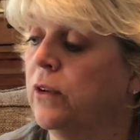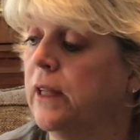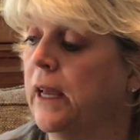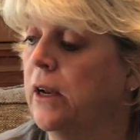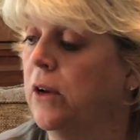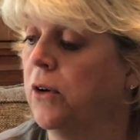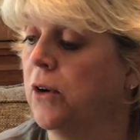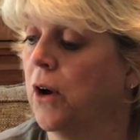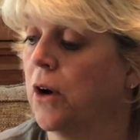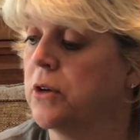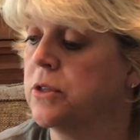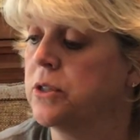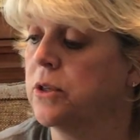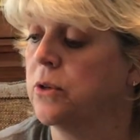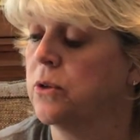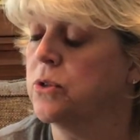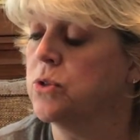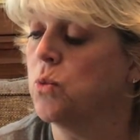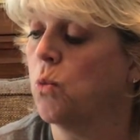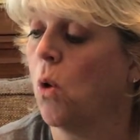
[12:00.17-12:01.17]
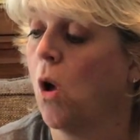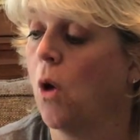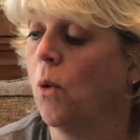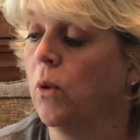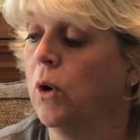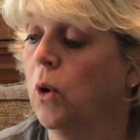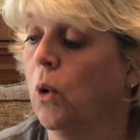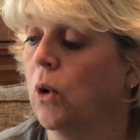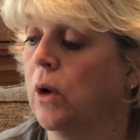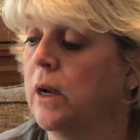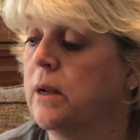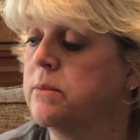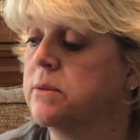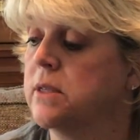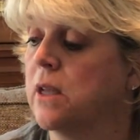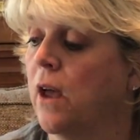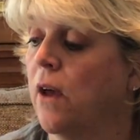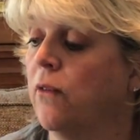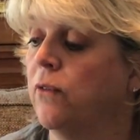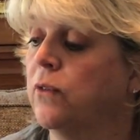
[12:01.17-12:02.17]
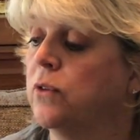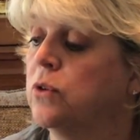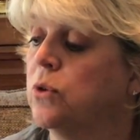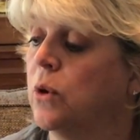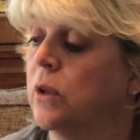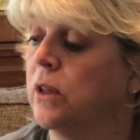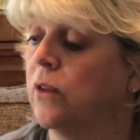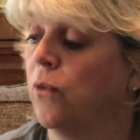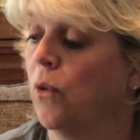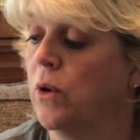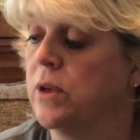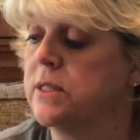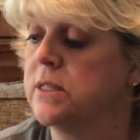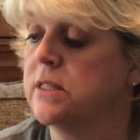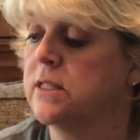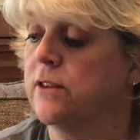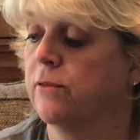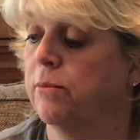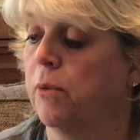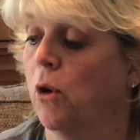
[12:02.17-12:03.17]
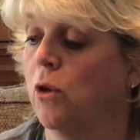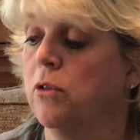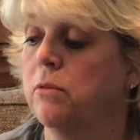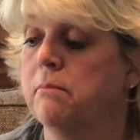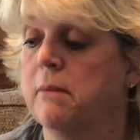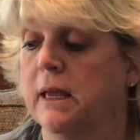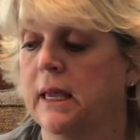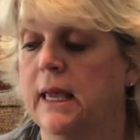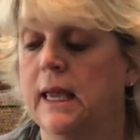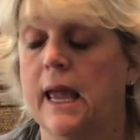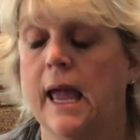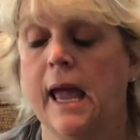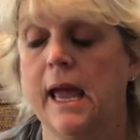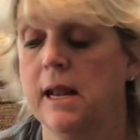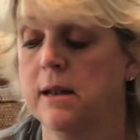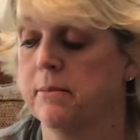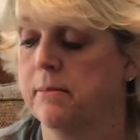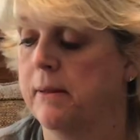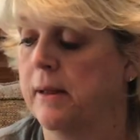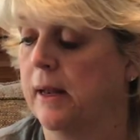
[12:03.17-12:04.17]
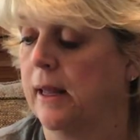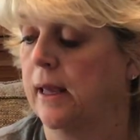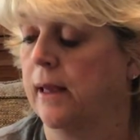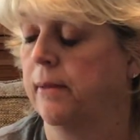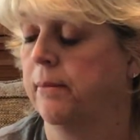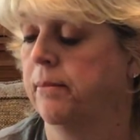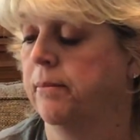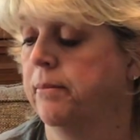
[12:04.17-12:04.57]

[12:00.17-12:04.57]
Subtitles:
later cartoons, Walt recorded himself doing the voices of both Mickey and Minnie.